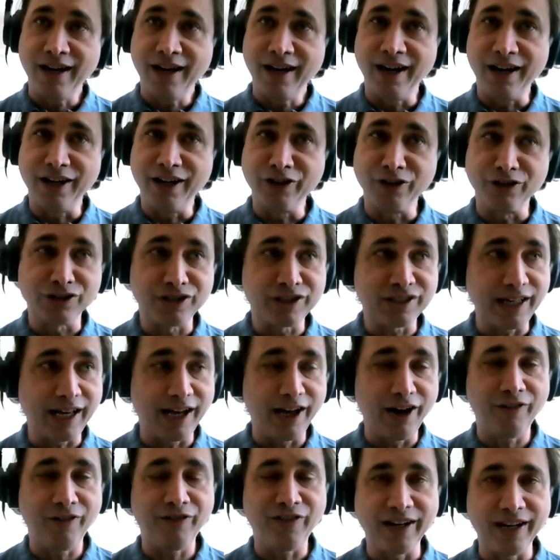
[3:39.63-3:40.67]
uh,
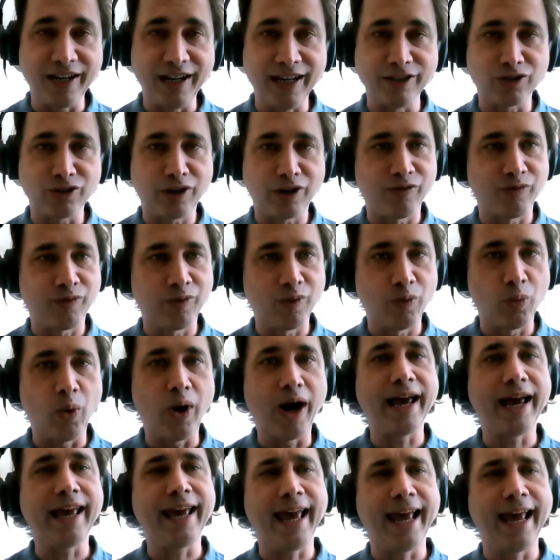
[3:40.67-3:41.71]
yourself and, and sort of
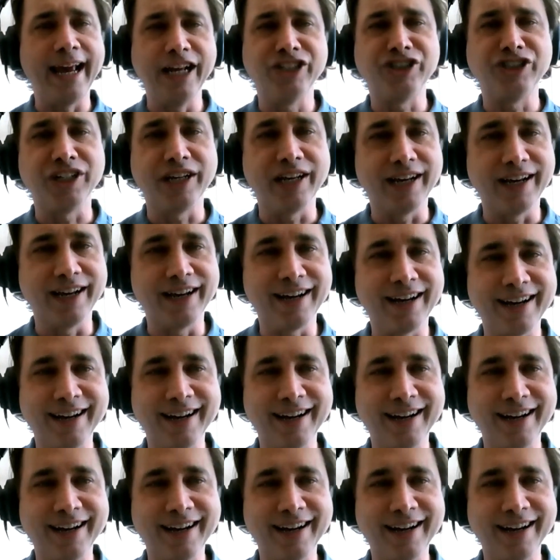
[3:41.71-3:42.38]
why aging.